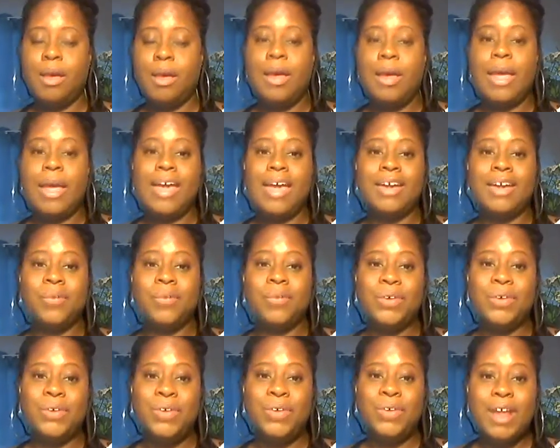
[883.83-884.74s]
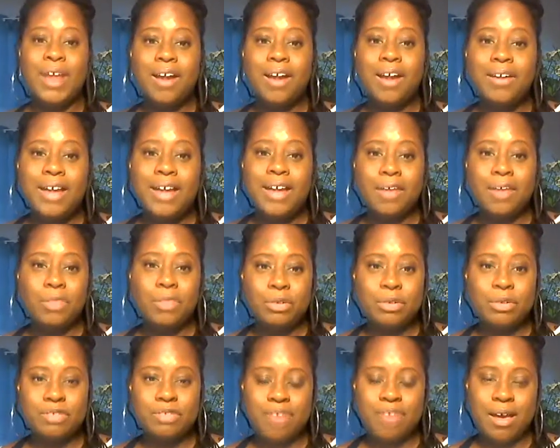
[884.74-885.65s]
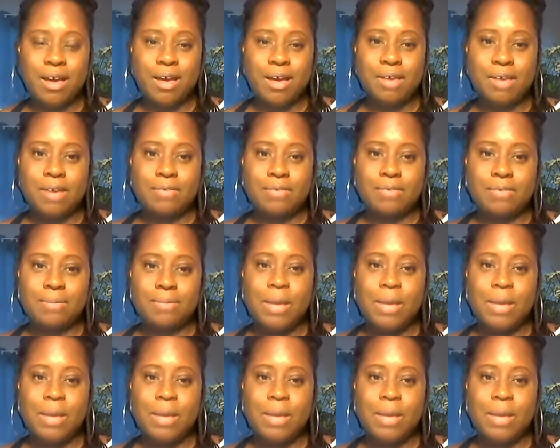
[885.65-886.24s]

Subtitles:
And when you narrow down those 5,